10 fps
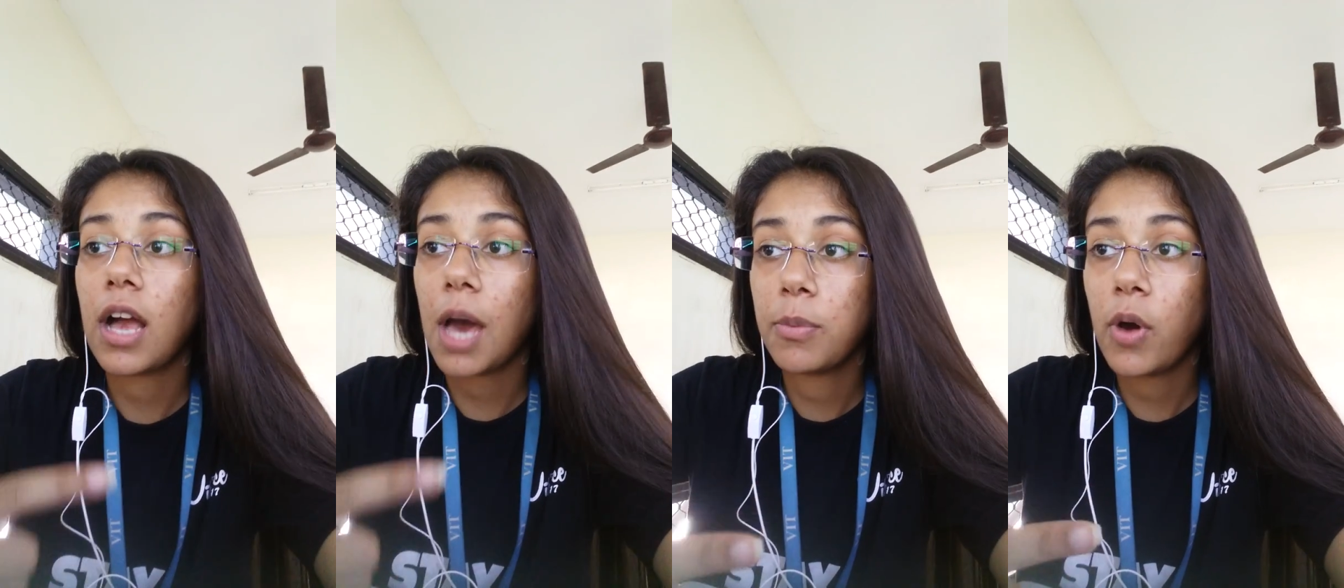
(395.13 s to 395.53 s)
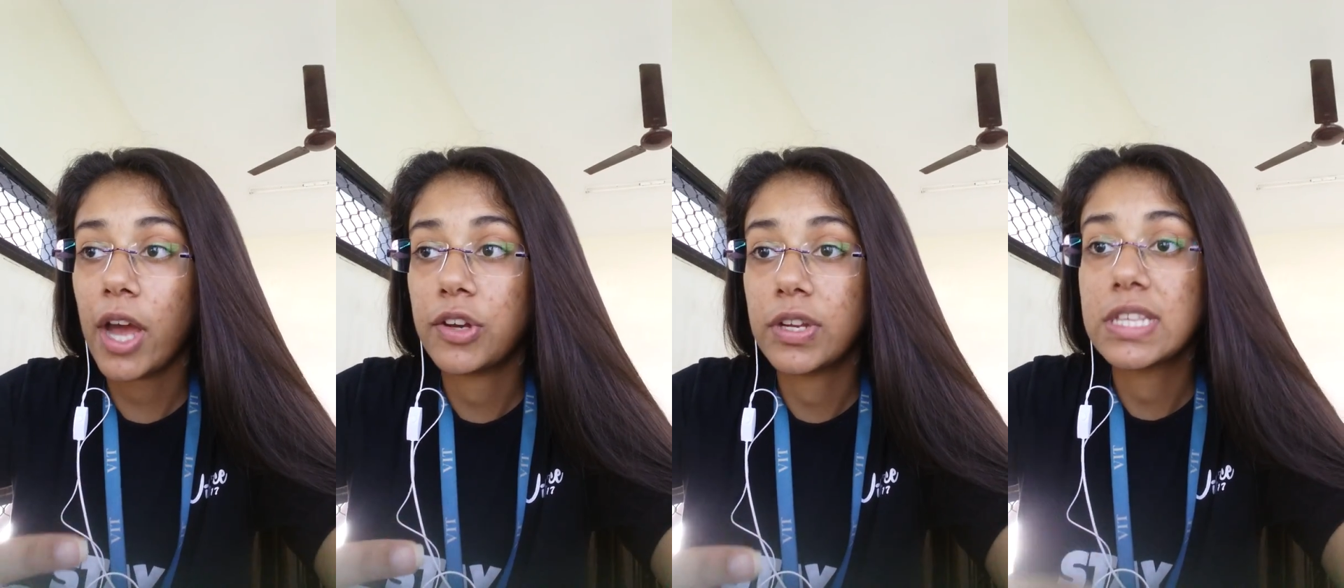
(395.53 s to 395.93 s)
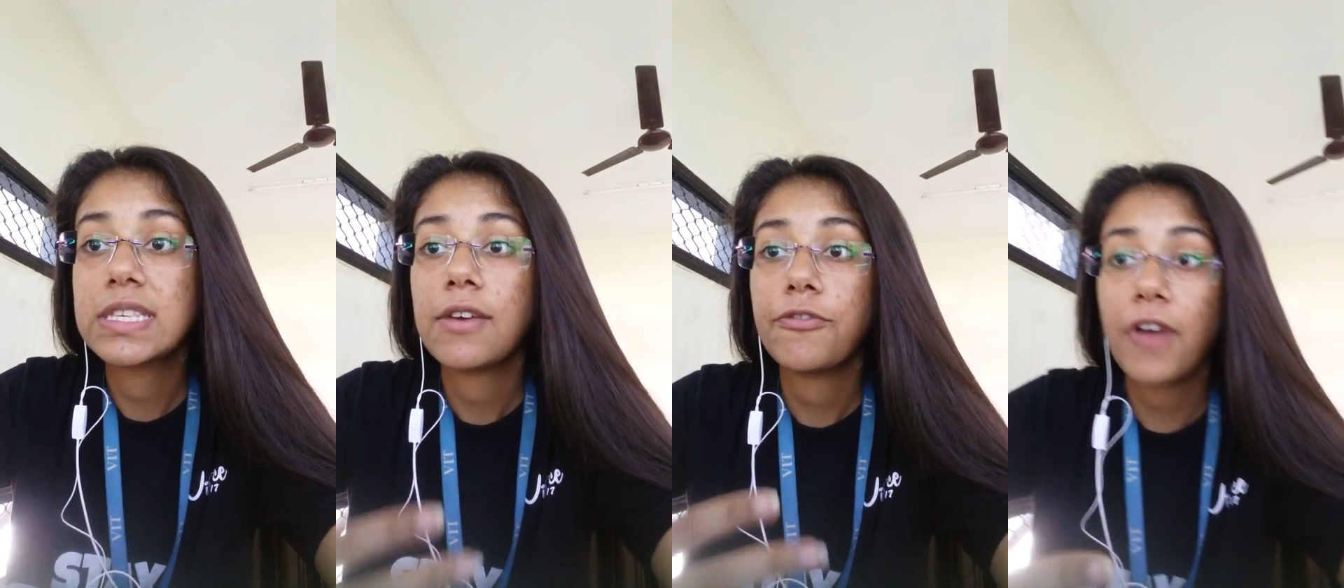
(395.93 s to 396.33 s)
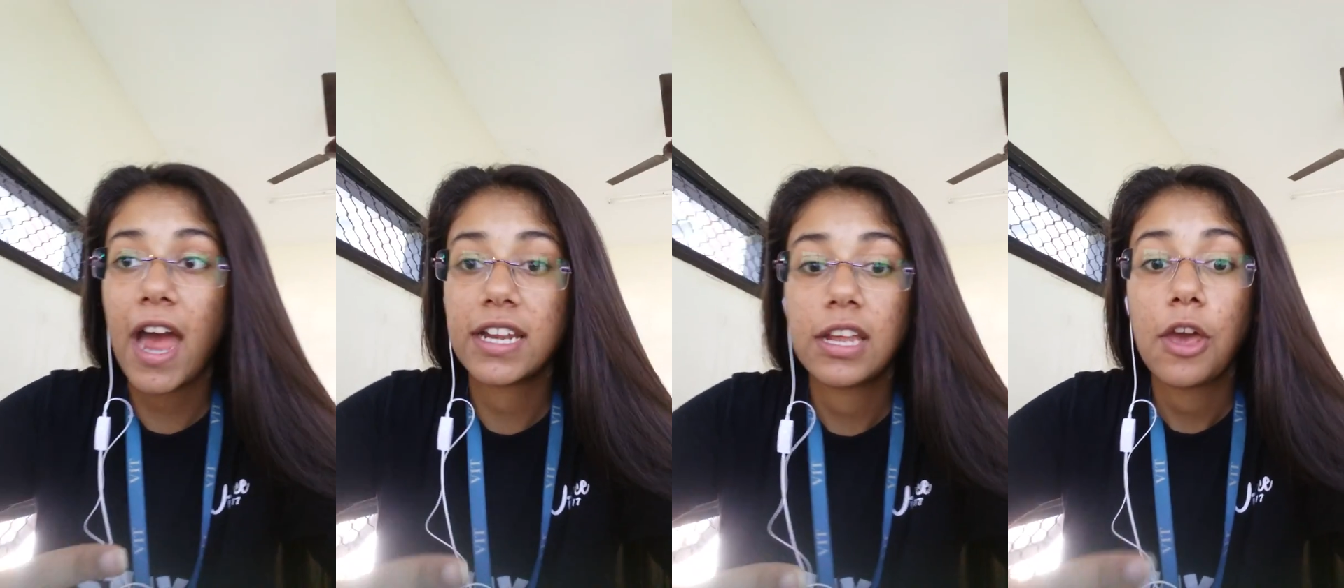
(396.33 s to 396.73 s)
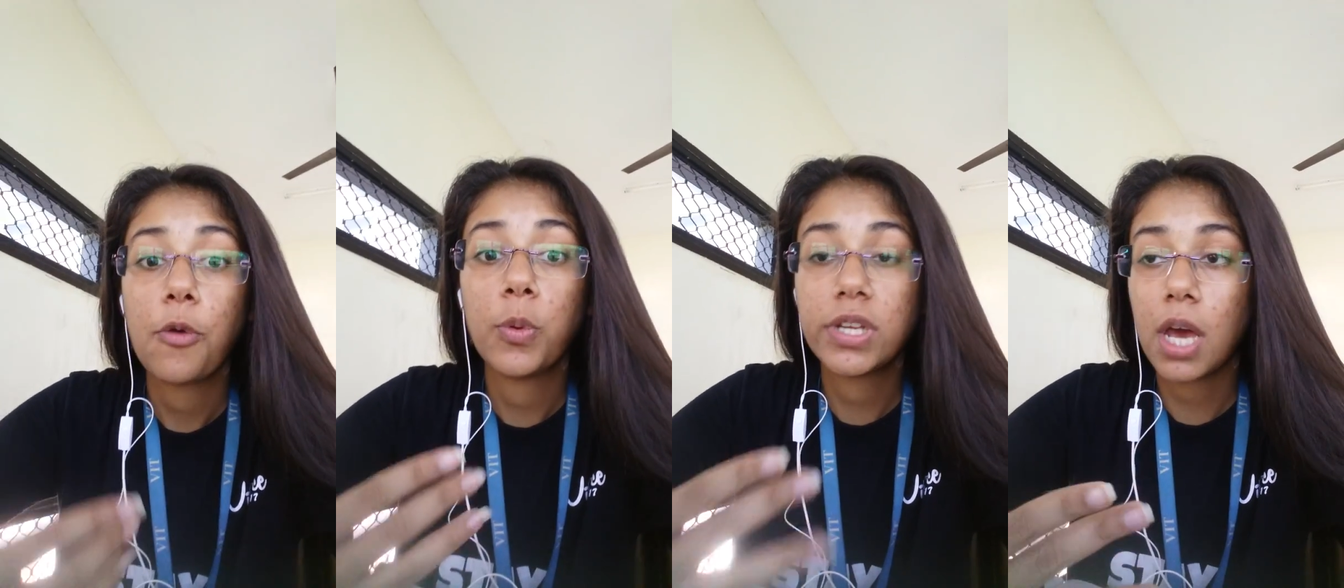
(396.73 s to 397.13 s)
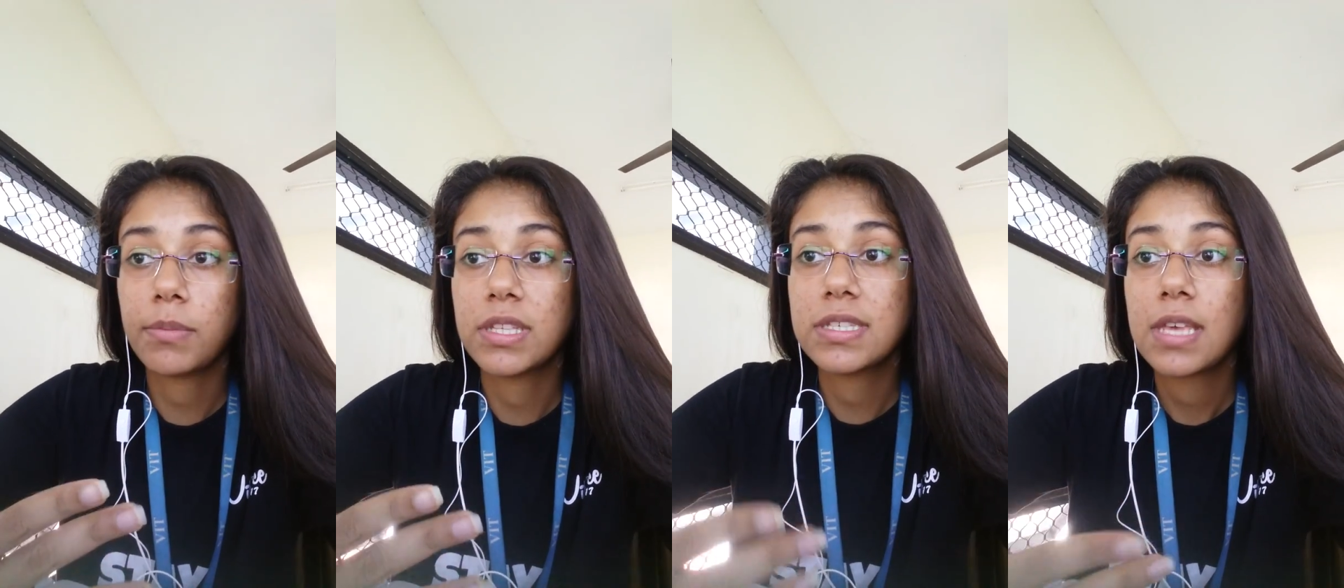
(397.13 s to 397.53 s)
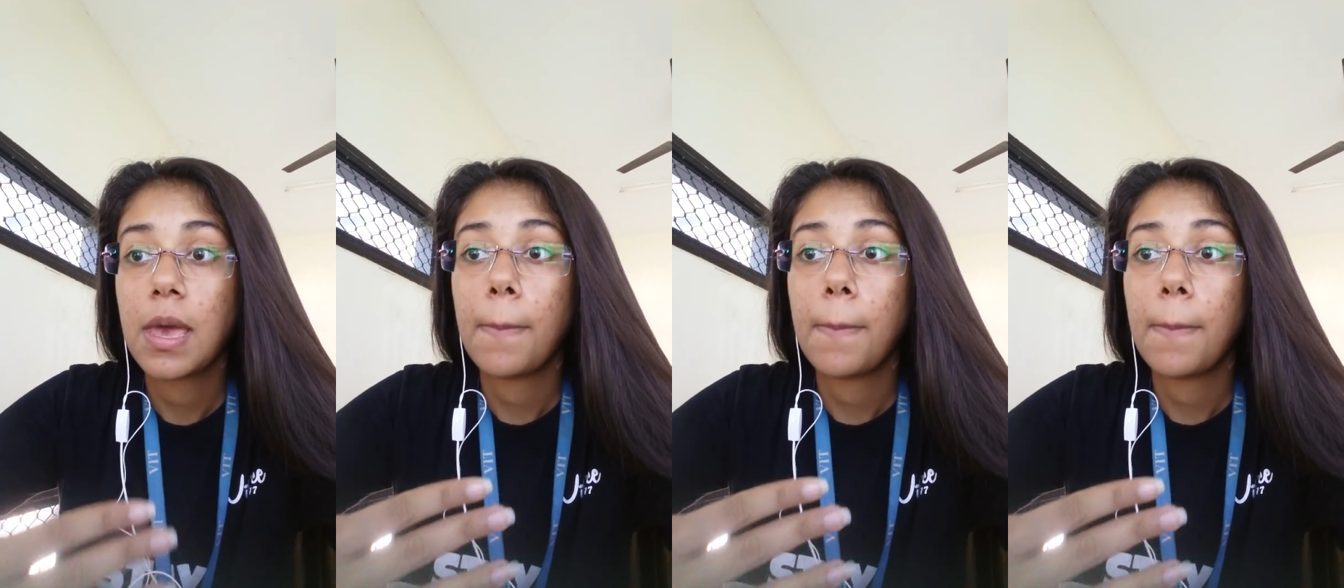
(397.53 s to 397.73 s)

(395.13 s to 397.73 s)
carbohydrates, fat, vitamins,